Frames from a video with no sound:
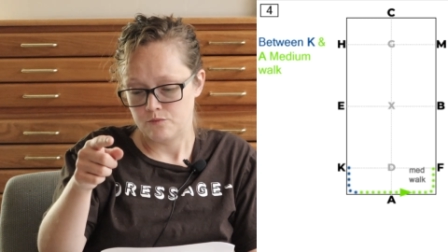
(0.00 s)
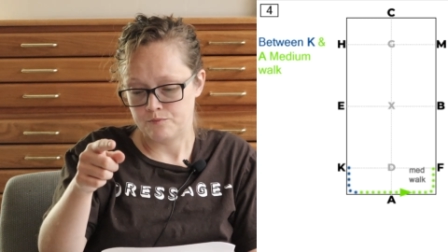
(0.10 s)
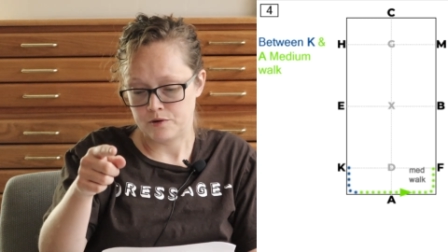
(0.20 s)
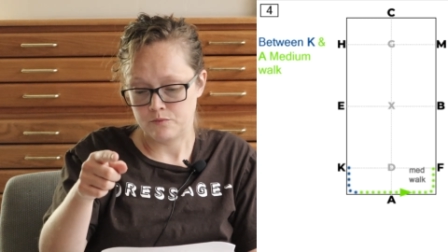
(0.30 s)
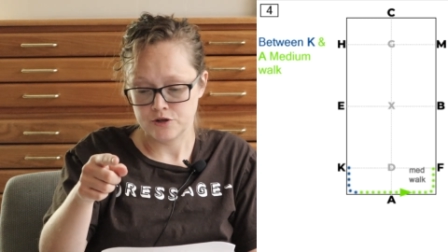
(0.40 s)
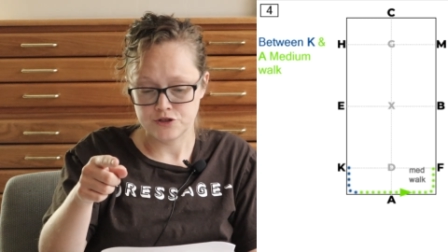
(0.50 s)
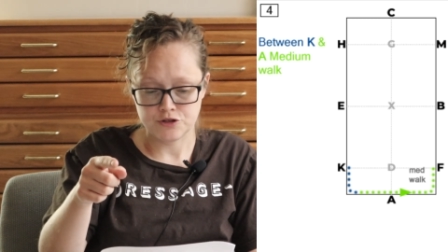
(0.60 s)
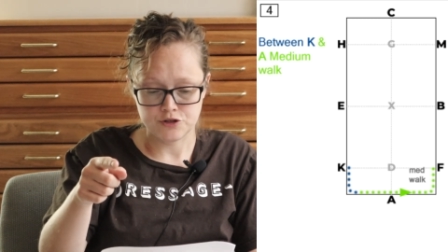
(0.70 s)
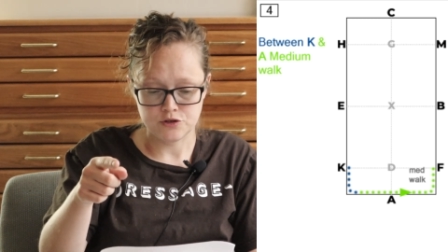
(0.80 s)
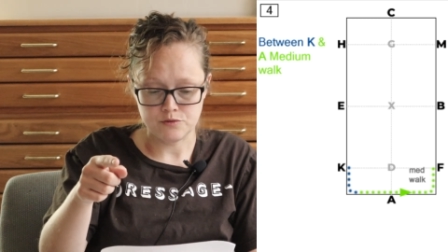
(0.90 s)
But what
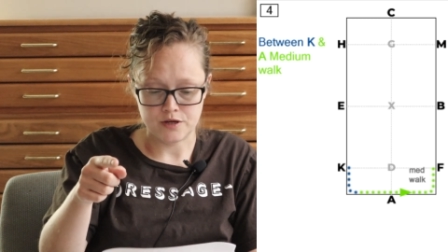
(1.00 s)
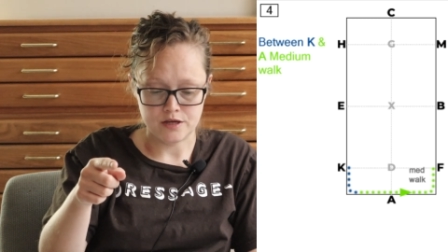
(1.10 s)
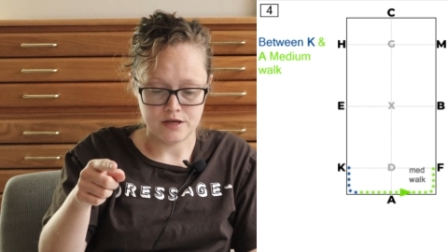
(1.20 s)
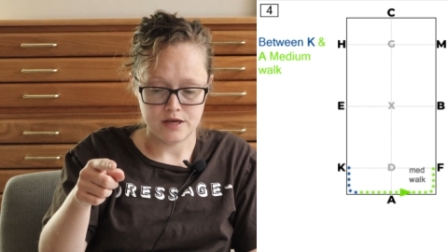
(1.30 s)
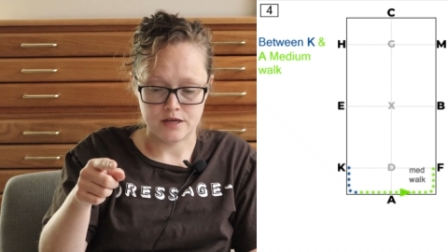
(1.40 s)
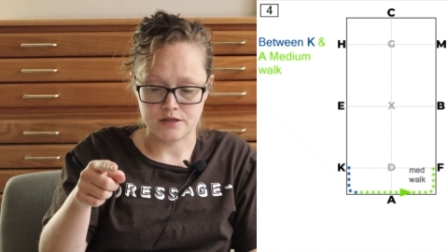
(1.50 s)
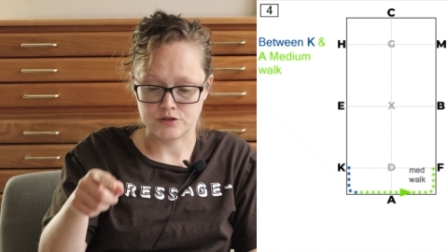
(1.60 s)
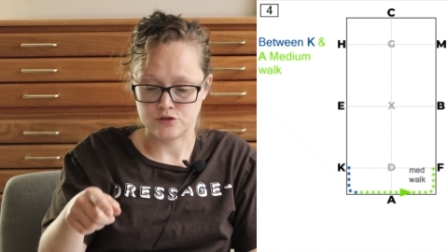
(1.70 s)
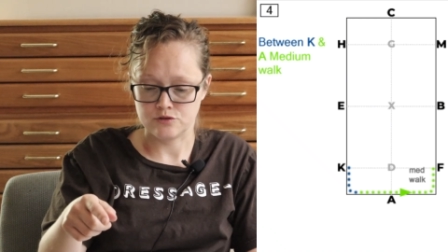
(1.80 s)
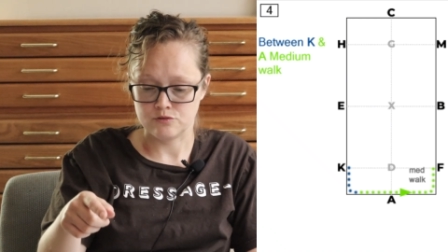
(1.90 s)
you're doing
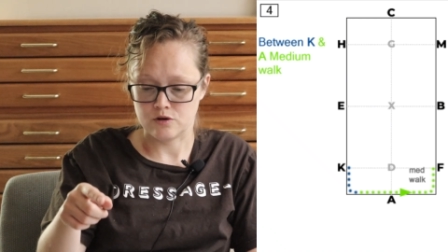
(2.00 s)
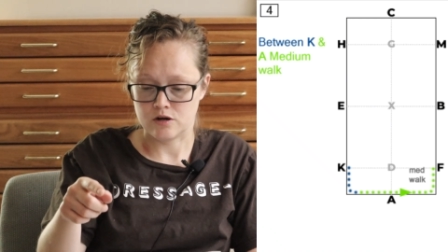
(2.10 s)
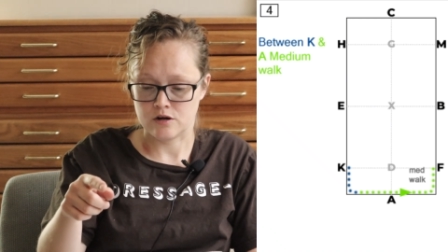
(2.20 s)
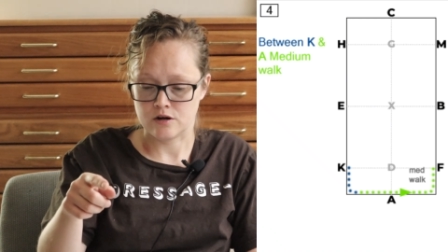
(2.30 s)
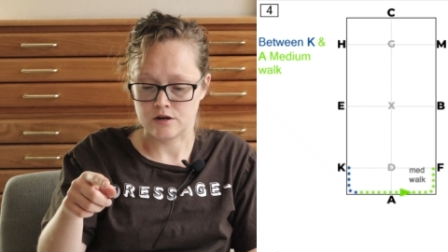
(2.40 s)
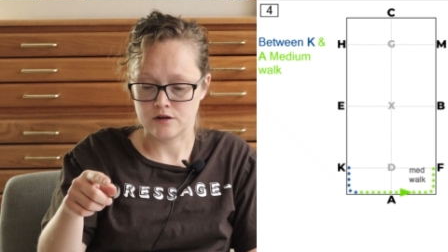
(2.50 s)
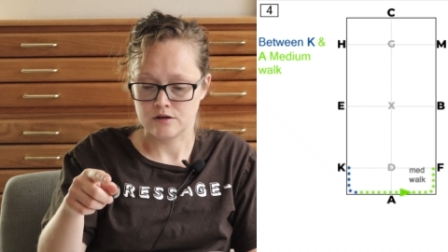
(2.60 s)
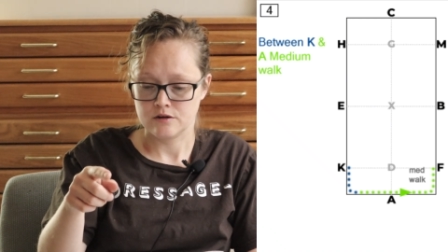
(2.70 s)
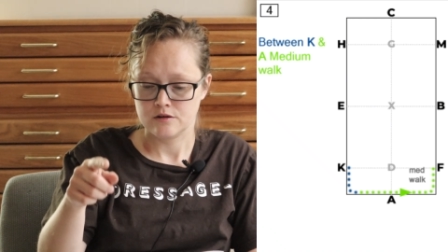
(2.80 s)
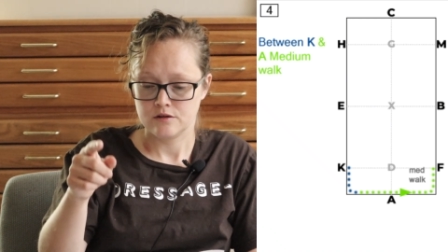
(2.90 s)
is you are,
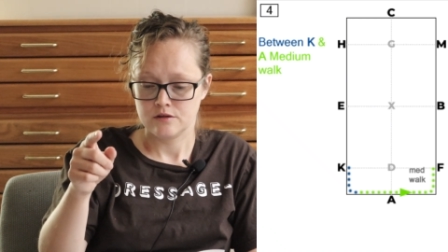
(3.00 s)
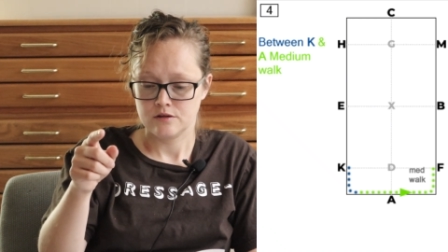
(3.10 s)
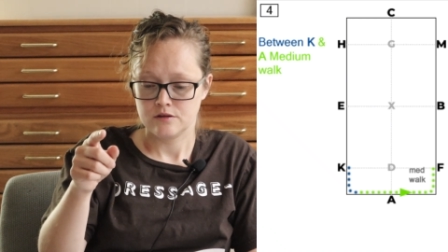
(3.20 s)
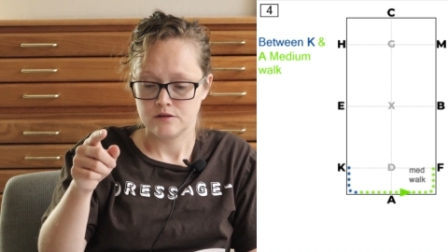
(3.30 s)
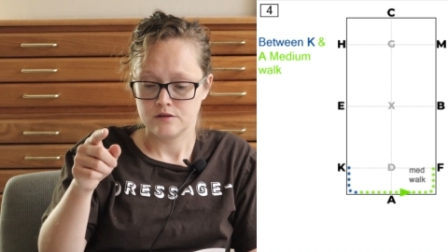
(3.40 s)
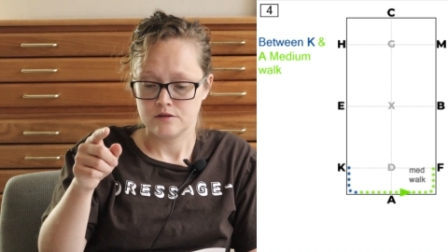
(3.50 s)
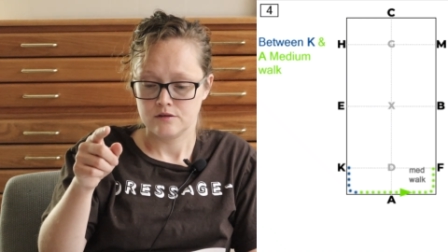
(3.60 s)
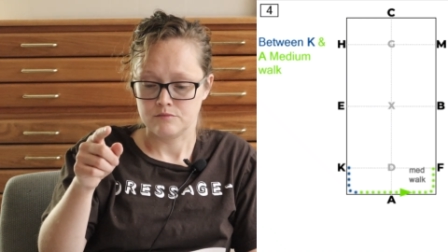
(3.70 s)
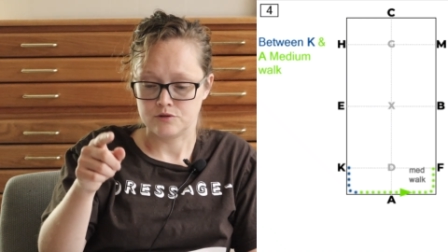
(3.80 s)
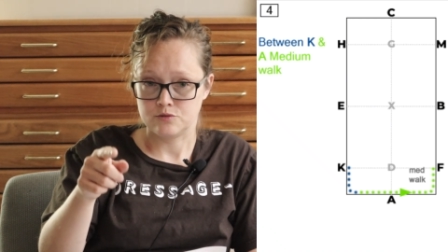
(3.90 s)

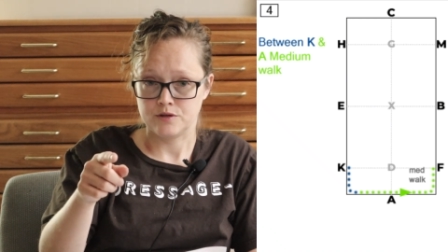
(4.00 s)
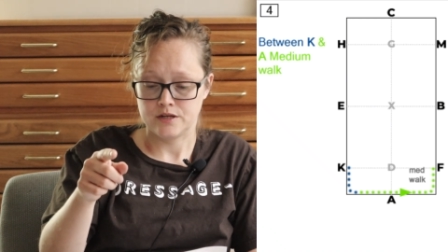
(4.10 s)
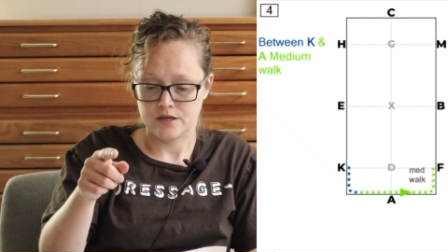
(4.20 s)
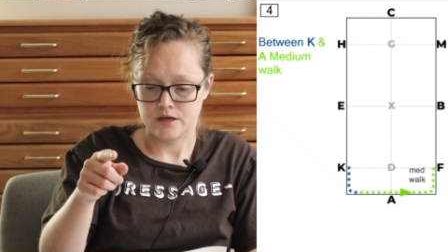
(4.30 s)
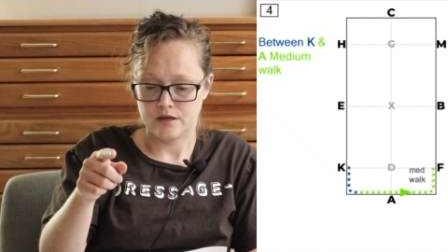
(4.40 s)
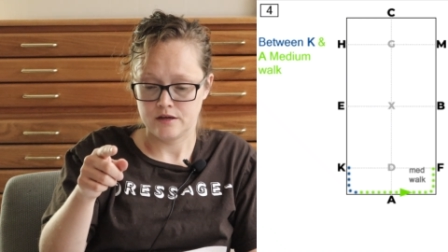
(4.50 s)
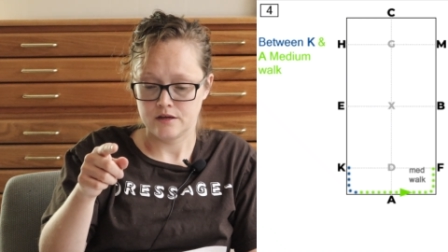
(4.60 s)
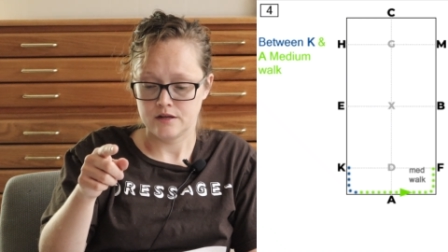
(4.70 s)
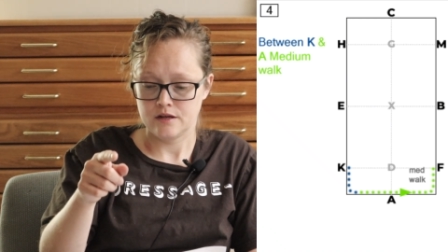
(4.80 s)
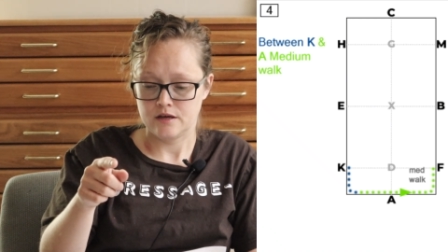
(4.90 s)
between K
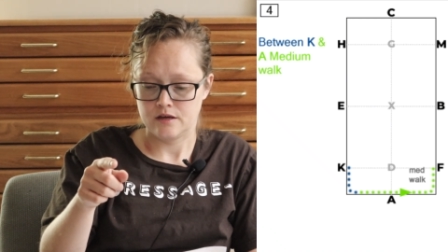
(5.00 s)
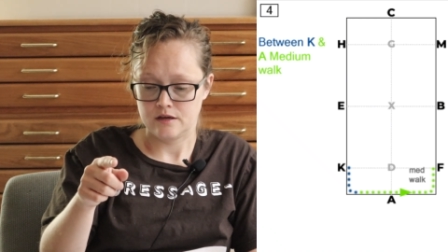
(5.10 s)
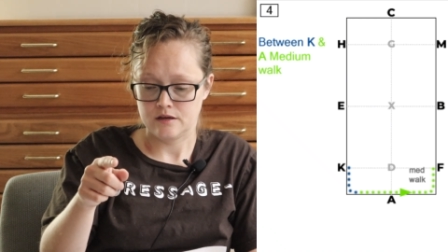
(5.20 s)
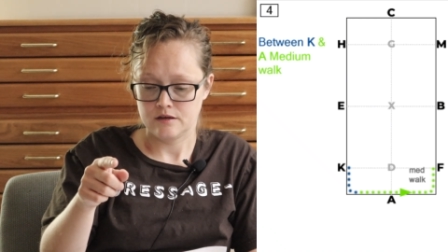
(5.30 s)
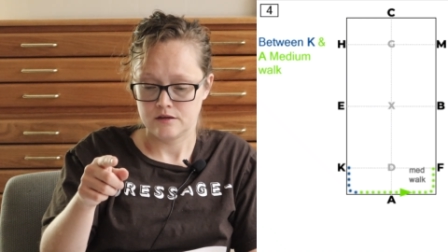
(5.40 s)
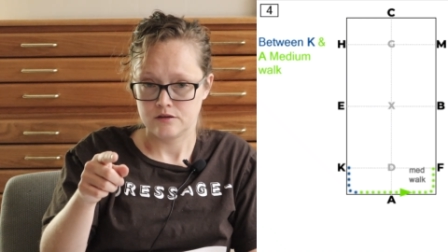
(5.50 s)
and A,